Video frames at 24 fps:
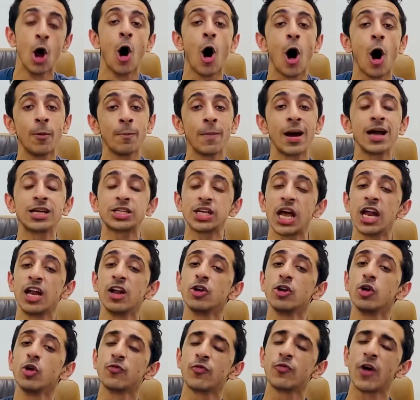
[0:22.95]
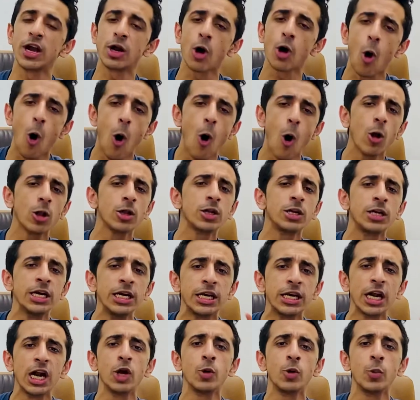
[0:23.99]
On my channel, you'll find all the
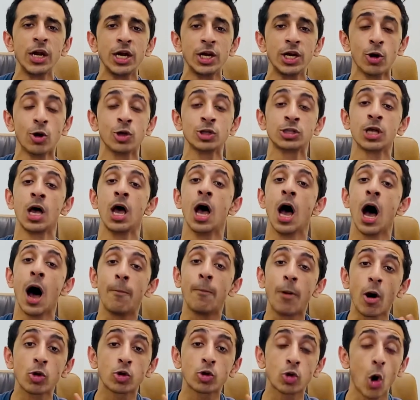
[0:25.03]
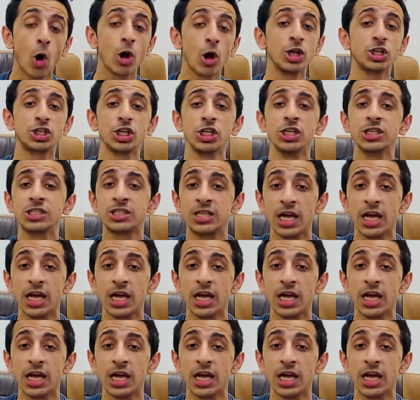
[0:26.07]
detailed videos about colleges,